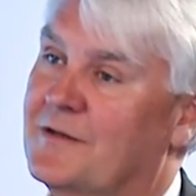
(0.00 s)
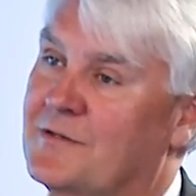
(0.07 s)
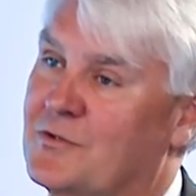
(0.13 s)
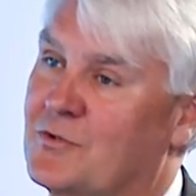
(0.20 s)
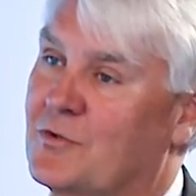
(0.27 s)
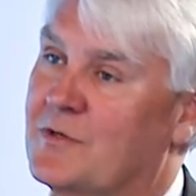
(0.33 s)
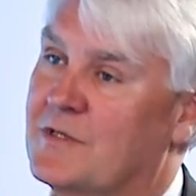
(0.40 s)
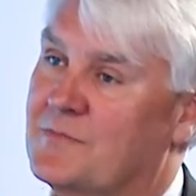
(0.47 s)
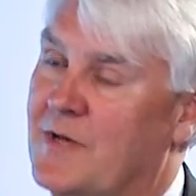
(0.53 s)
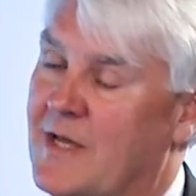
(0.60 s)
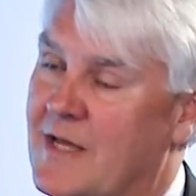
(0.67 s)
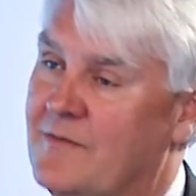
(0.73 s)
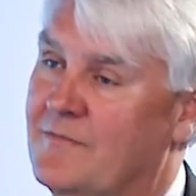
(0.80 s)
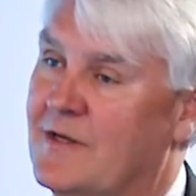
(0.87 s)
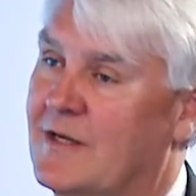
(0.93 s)
tour is
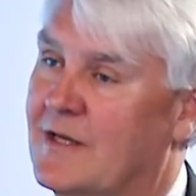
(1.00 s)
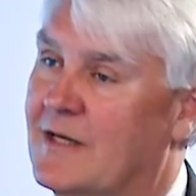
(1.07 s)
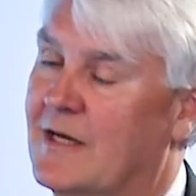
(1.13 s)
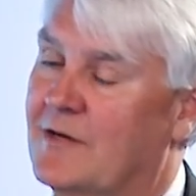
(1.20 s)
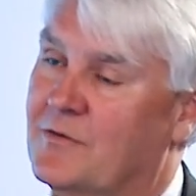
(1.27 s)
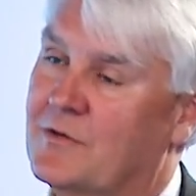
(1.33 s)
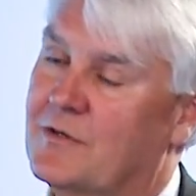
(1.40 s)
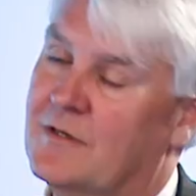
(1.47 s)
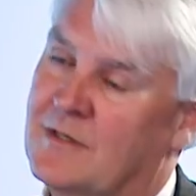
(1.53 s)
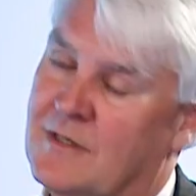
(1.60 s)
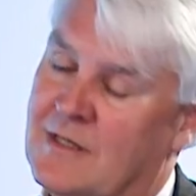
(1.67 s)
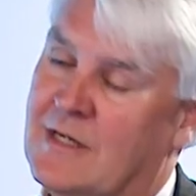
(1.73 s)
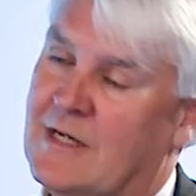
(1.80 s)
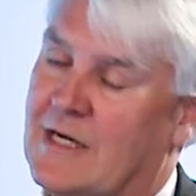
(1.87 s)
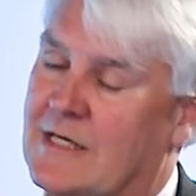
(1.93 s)
behaving and how you can
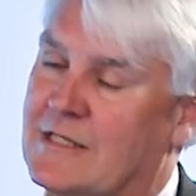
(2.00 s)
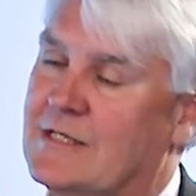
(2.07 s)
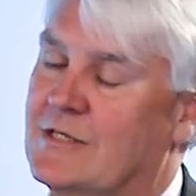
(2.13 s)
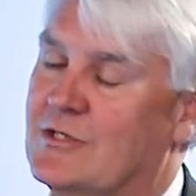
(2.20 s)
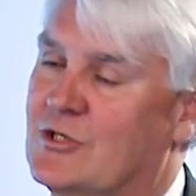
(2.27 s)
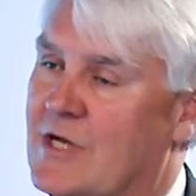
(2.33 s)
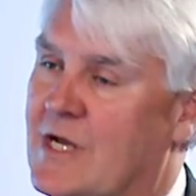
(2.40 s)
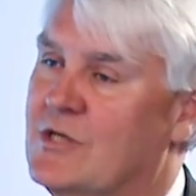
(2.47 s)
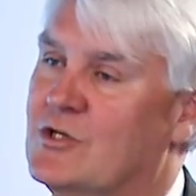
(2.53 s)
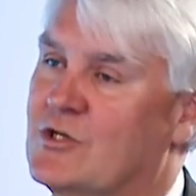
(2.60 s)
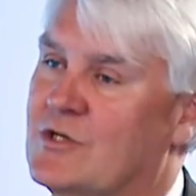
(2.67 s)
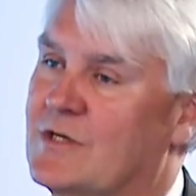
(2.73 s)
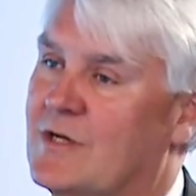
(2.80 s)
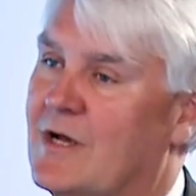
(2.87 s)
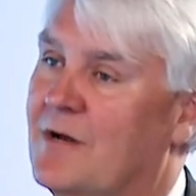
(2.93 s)
actually
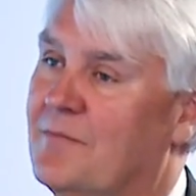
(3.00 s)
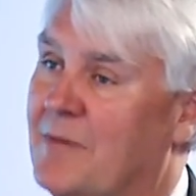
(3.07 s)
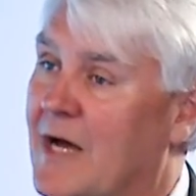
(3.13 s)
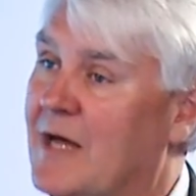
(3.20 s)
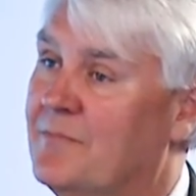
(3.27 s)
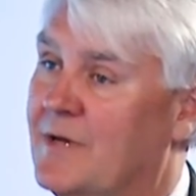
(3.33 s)
change bad